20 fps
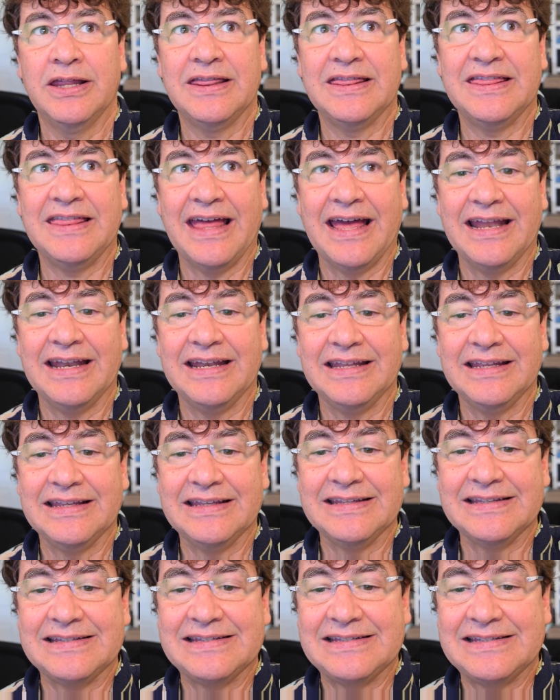that
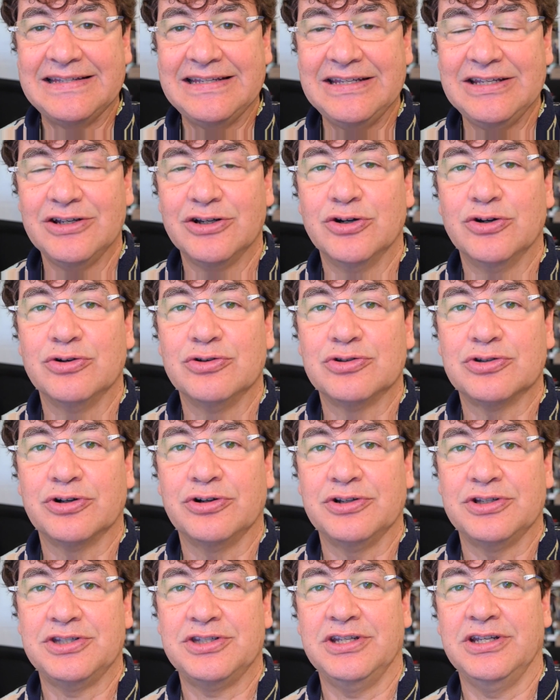CEOs
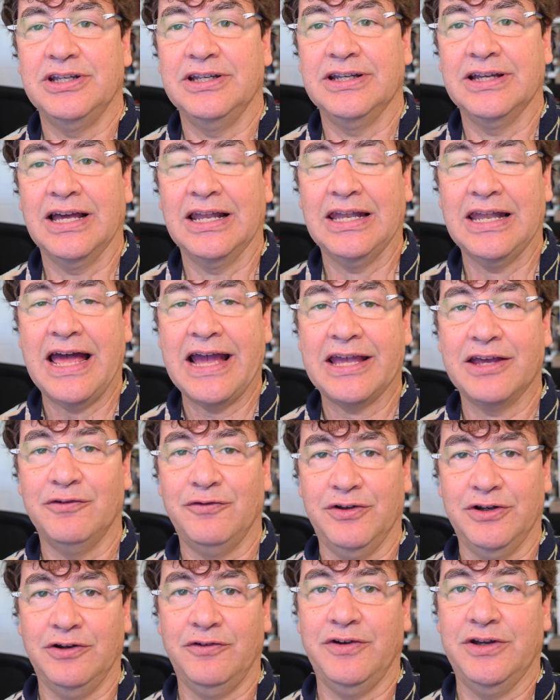are seeing a lack
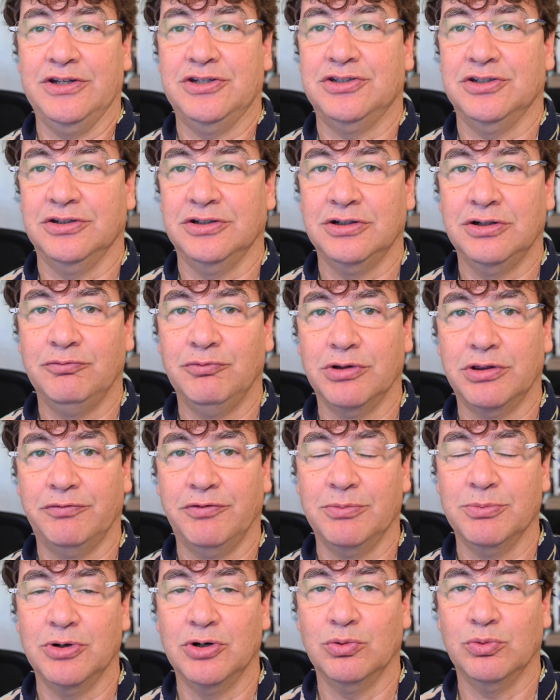of innovation with
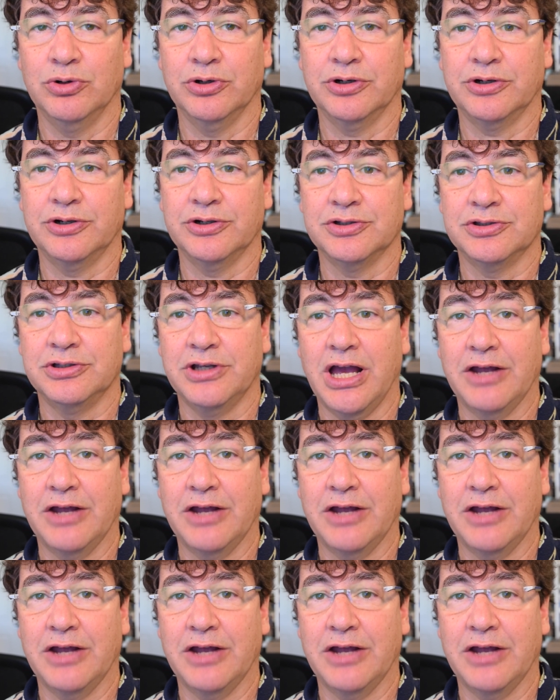remote workers,